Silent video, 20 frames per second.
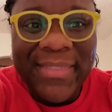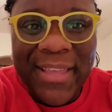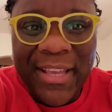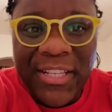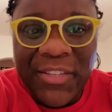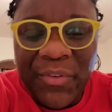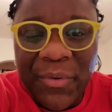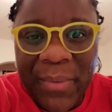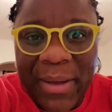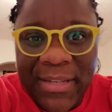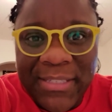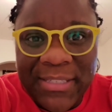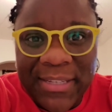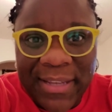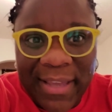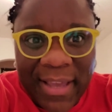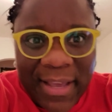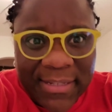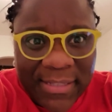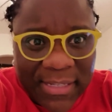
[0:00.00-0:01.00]
Thanks for watching,
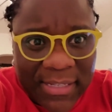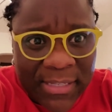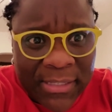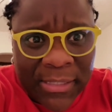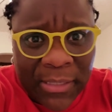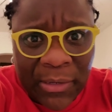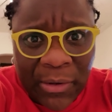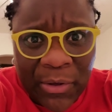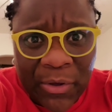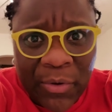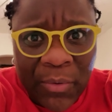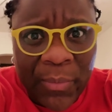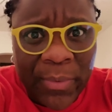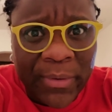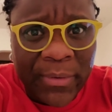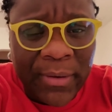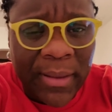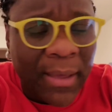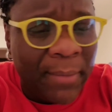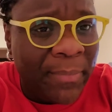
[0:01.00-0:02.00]
guys. This is a long
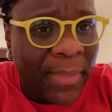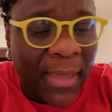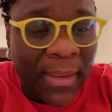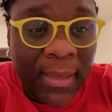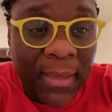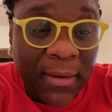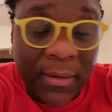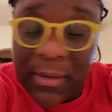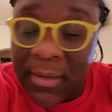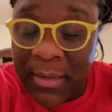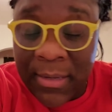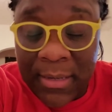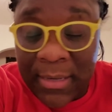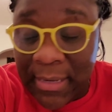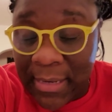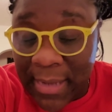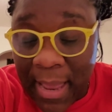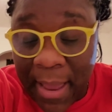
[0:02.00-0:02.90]
one. I'm not editing it.